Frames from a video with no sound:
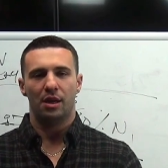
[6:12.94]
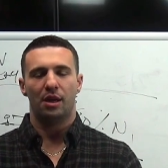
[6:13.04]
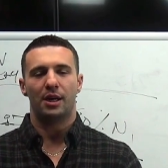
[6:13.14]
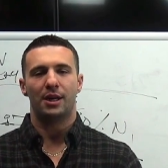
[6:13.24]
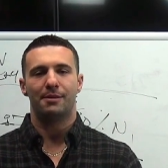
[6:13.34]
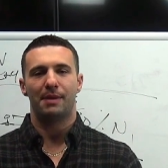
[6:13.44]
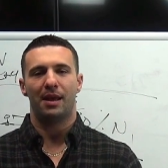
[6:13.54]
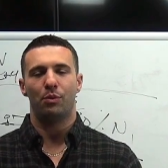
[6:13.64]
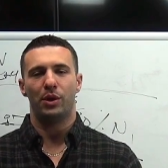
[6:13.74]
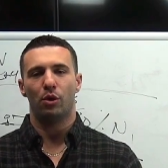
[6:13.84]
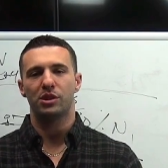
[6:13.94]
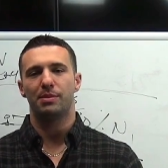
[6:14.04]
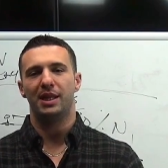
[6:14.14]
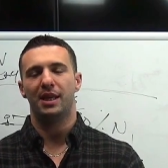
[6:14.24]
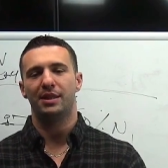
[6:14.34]
Um, and we
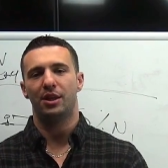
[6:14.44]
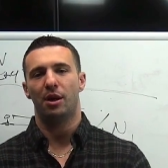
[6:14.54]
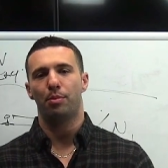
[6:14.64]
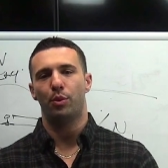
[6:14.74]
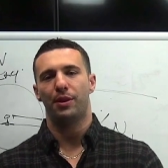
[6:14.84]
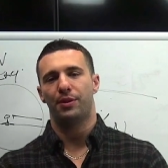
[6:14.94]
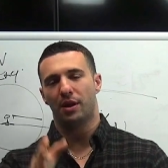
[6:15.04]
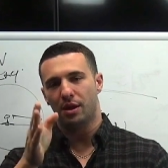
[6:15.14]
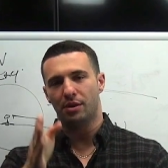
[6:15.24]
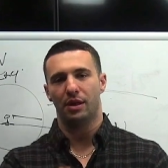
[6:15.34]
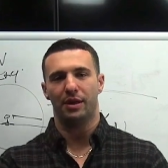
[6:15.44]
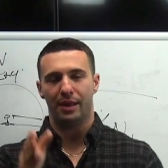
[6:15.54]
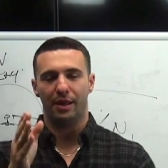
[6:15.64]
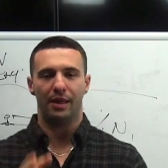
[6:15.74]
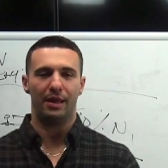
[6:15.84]
ultimately ended up with uh,
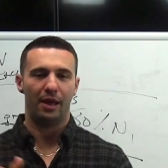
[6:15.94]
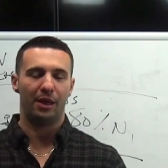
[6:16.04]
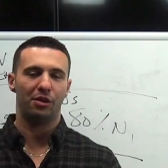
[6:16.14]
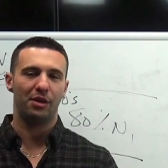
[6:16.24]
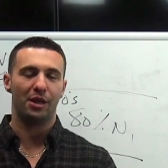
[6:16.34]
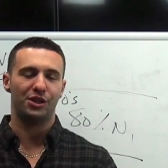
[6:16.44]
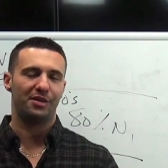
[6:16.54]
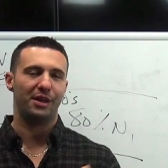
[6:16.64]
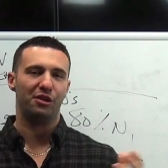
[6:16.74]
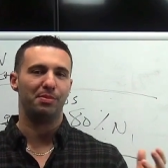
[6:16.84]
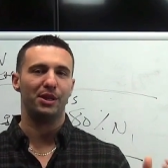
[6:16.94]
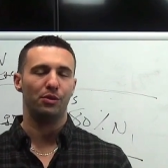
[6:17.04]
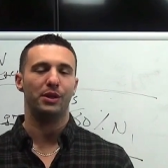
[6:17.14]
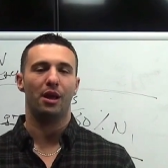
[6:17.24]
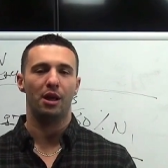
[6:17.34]
an air, not just an airspeed
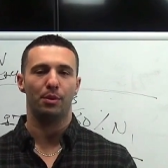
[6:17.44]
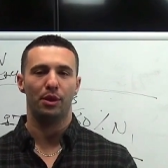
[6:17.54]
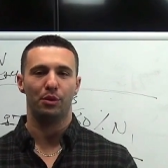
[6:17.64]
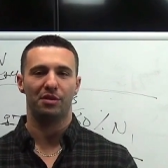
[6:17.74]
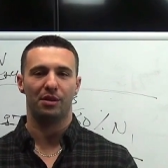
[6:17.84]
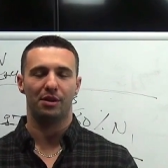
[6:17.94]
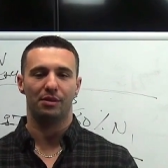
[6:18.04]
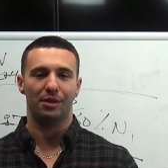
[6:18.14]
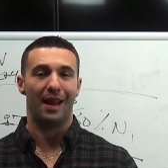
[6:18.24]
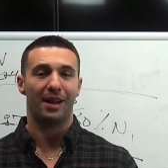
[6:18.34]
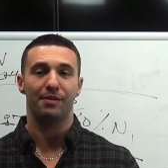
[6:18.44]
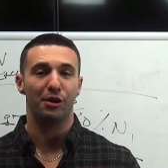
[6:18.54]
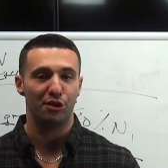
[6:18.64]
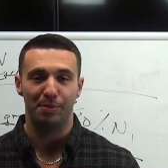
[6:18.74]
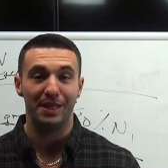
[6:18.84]
unreliable, it was a, a, lack of
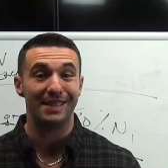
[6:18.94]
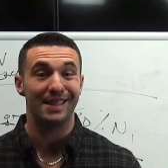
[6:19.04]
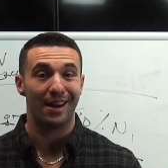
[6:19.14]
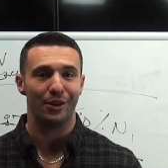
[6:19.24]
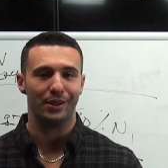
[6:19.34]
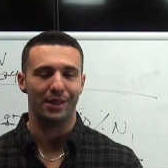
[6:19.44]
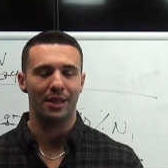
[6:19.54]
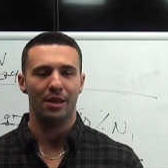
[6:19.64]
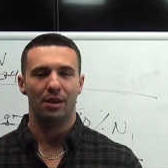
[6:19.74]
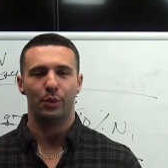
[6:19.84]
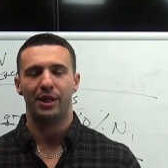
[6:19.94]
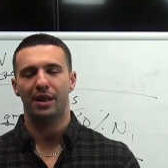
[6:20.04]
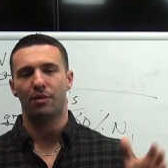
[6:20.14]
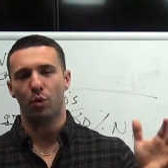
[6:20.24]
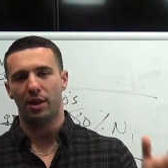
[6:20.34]
airspeed entirely. We did
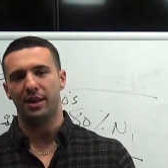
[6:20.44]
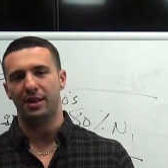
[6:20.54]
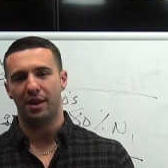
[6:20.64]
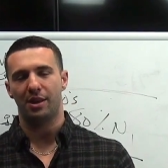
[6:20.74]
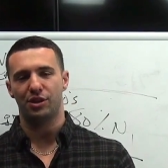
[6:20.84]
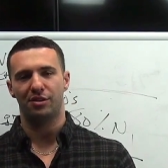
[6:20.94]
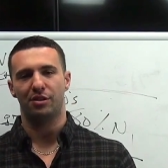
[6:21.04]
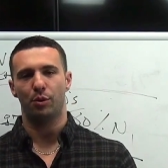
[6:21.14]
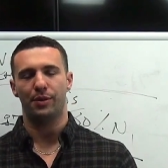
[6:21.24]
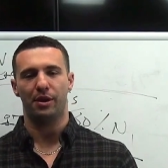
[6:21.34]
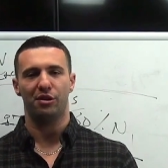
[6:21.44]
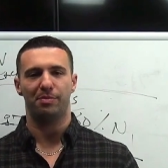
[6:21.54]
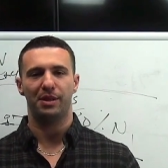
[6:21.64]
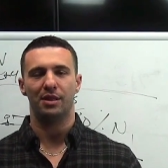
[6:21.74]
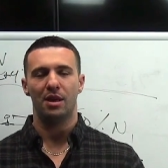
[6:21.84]
have one indication still with
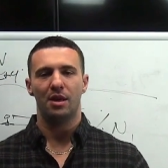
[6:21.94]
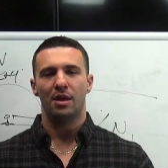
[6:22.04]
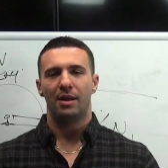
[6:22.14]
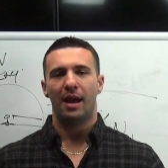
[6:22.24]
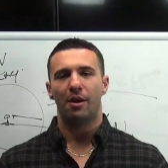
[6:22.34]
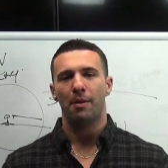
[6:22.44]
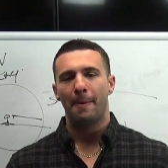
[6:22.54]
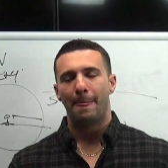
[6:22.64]
airspeed. Now,